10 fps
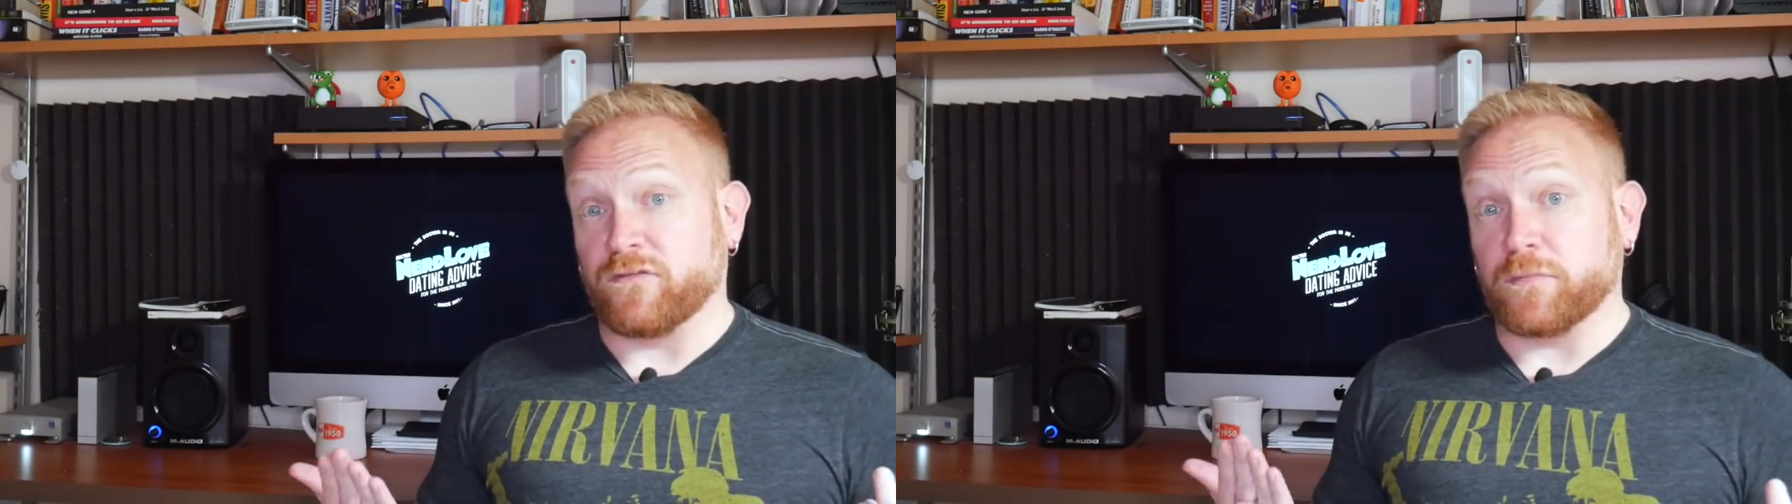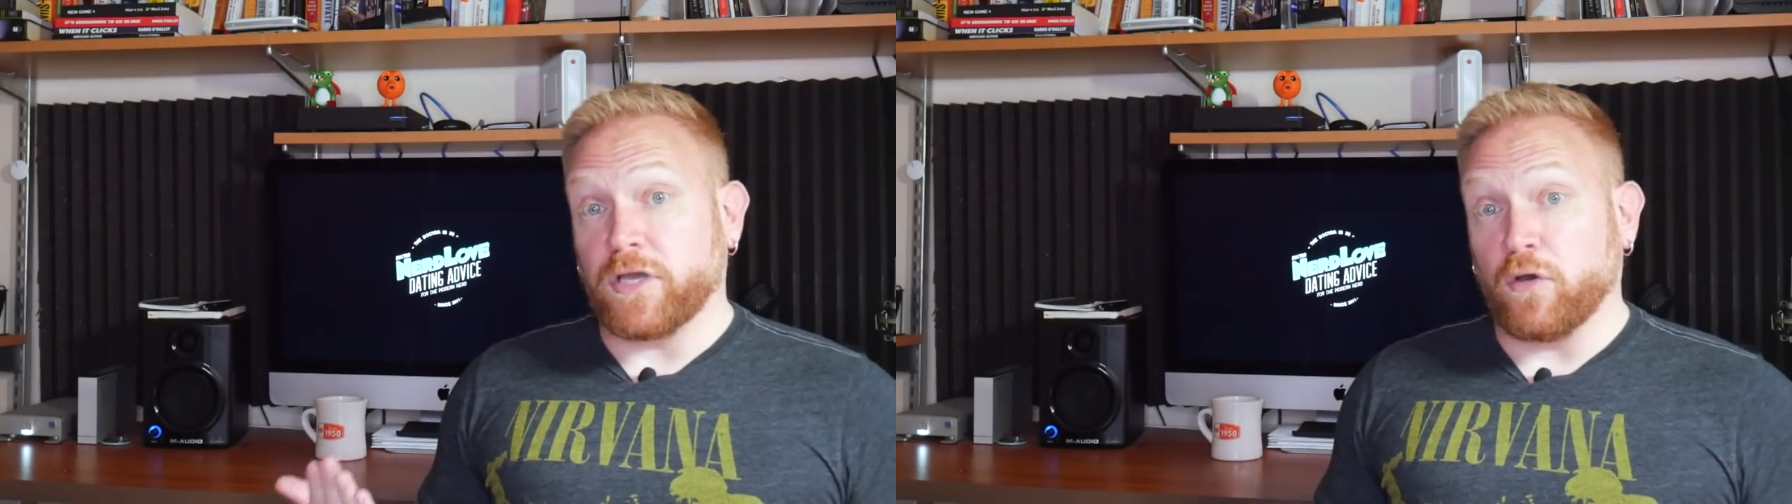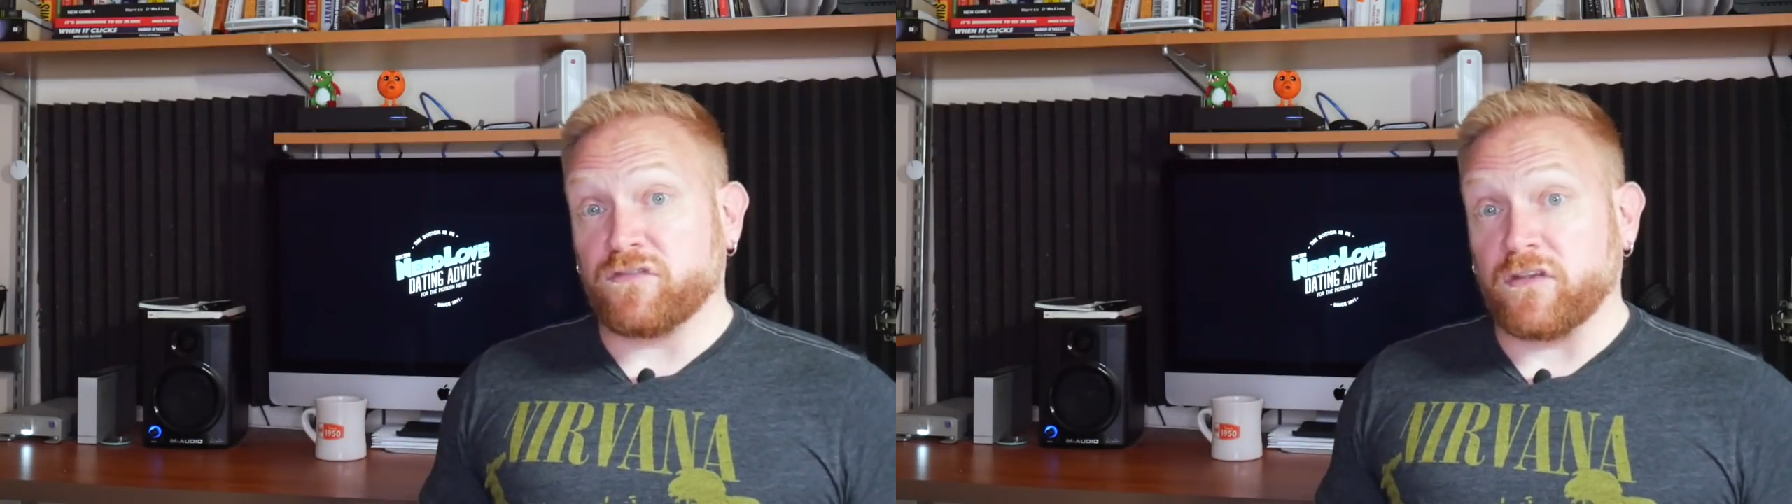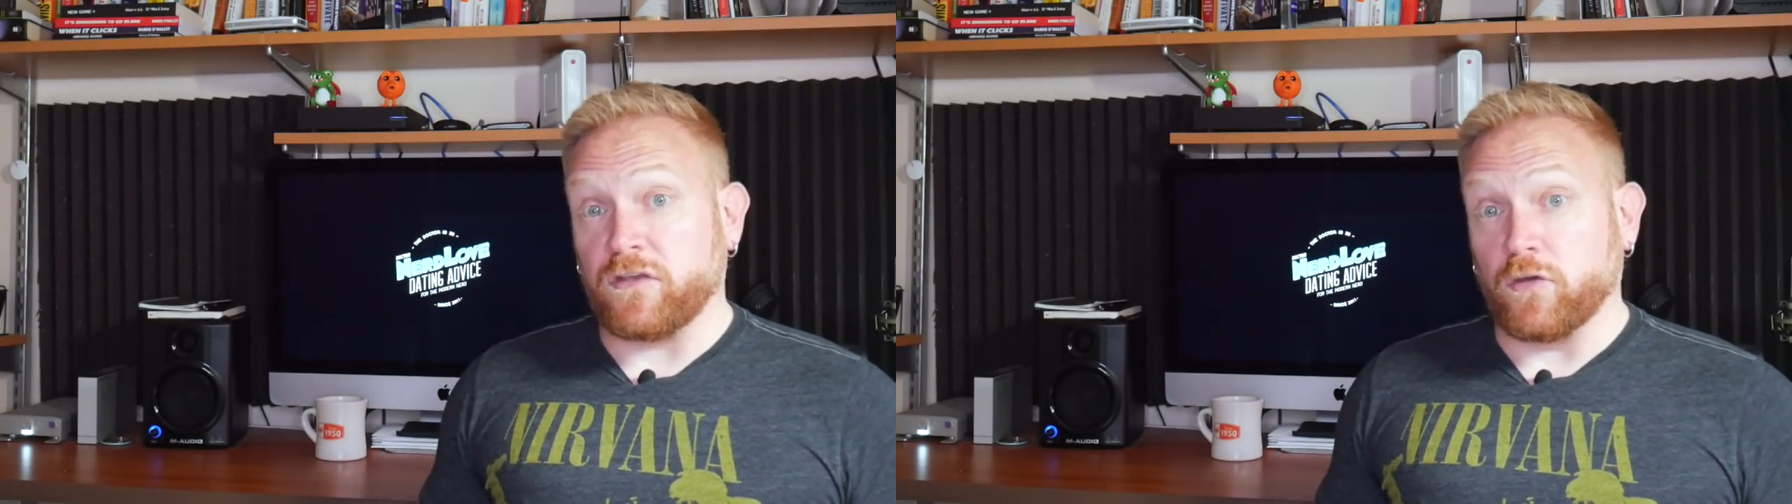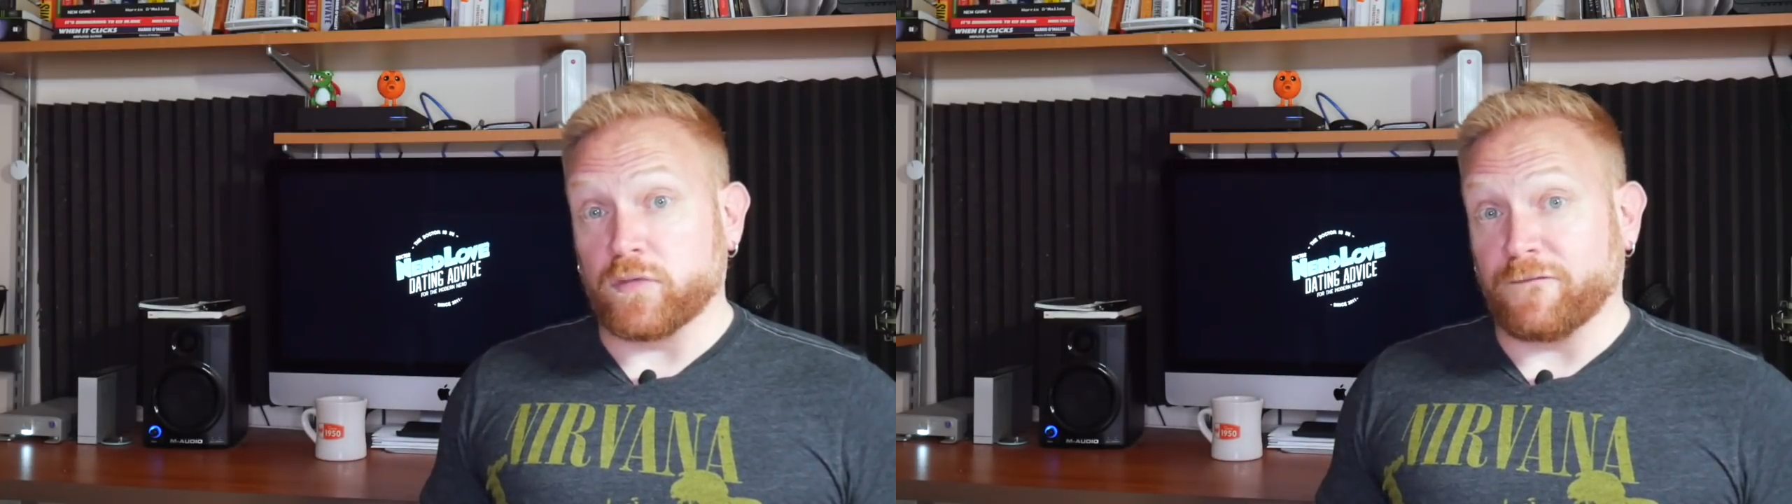from ghosting
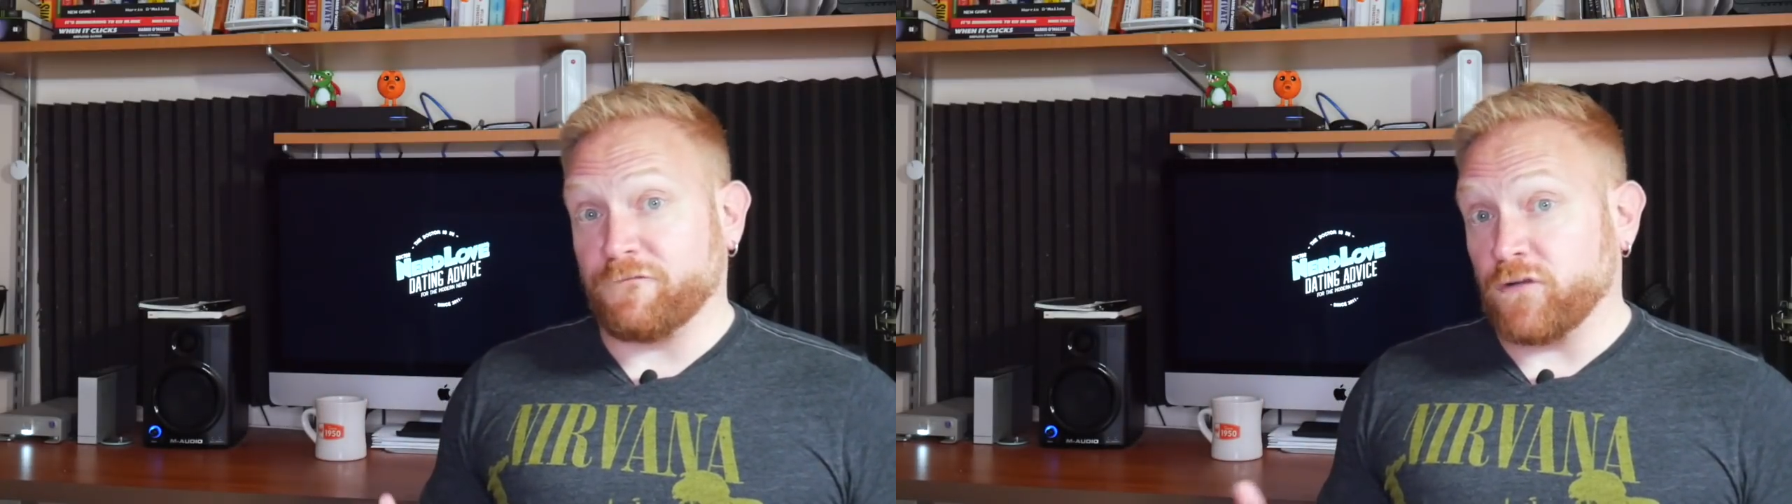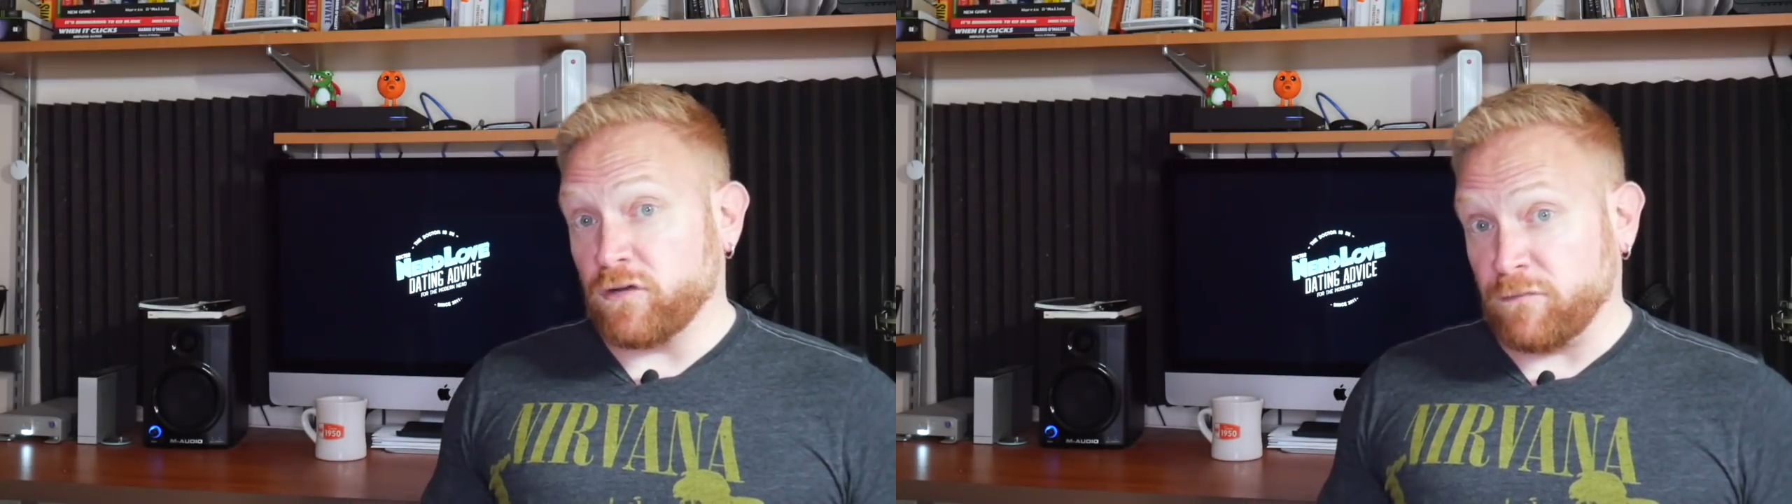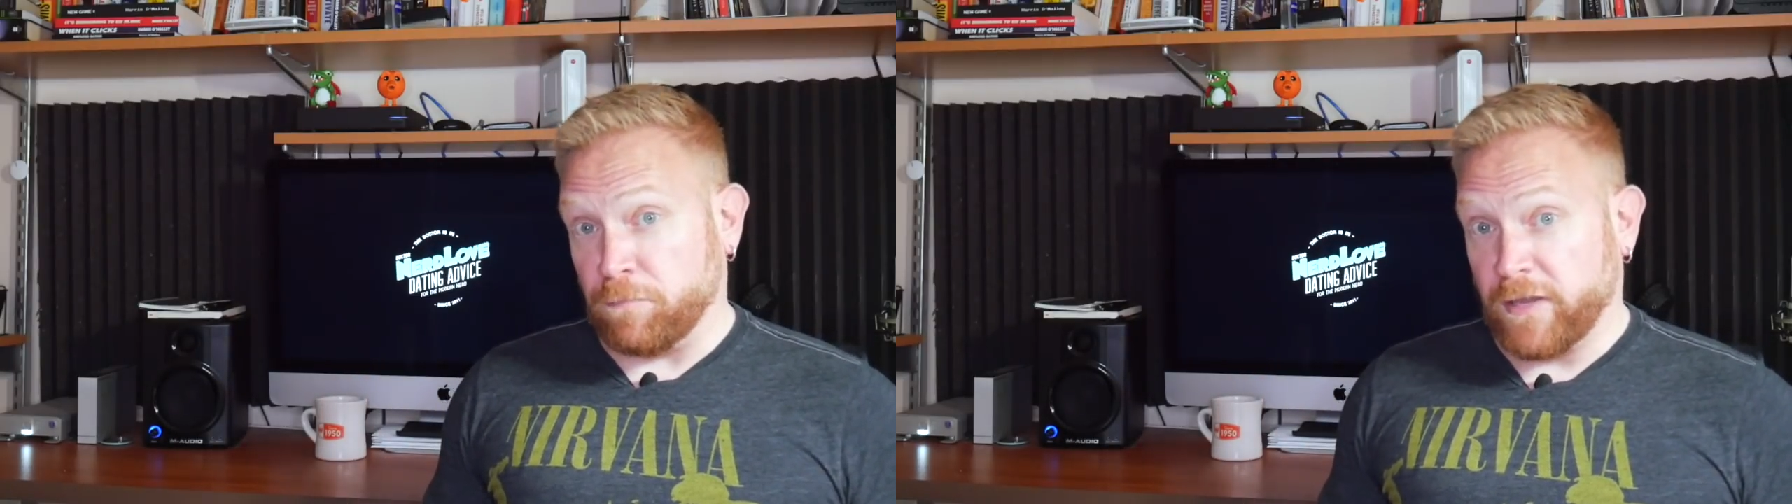you in the first